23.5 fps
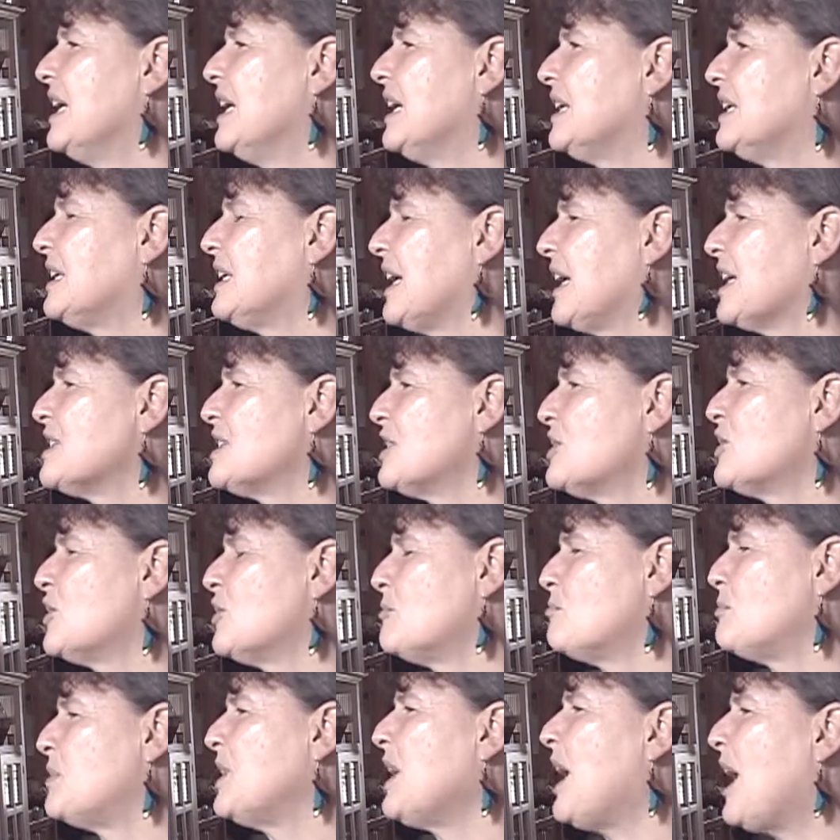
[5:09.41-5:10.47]
and it
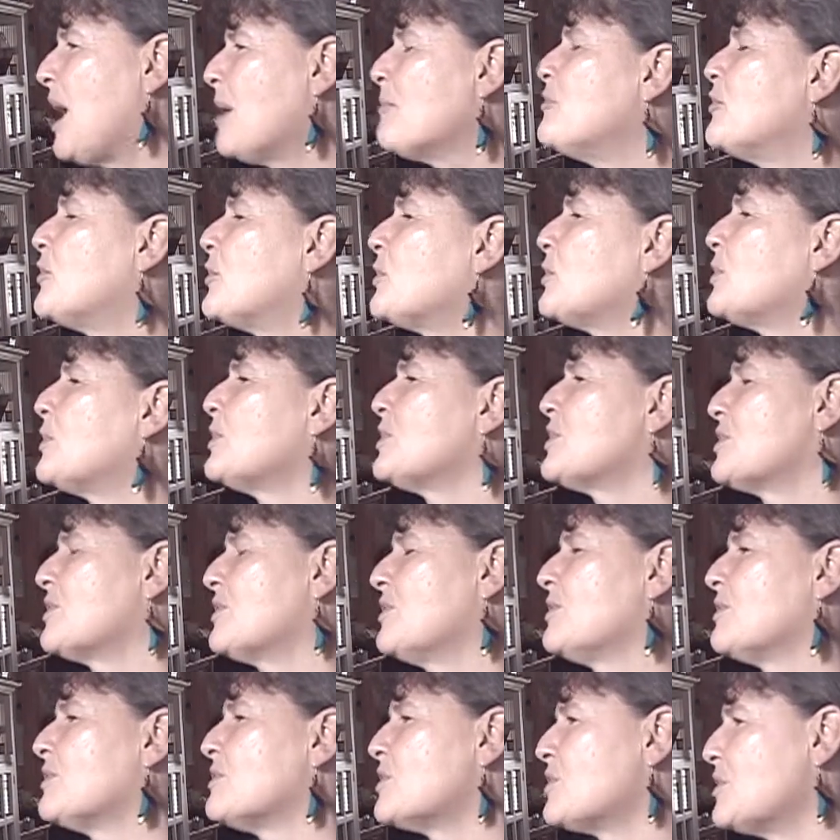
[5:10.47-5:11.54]
could be harmful
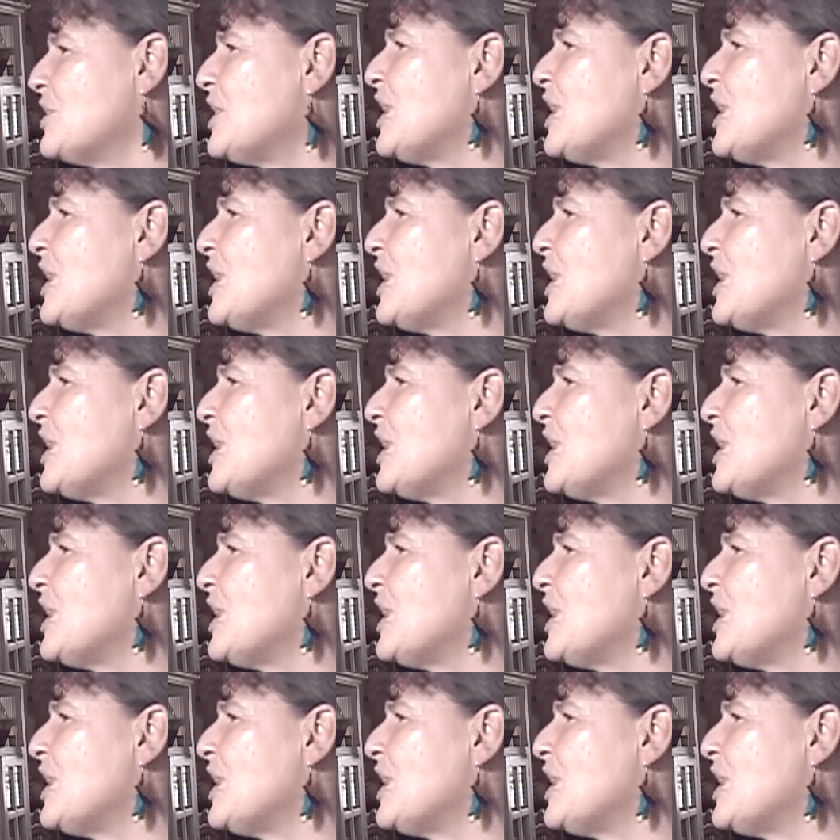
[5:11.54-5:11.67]
to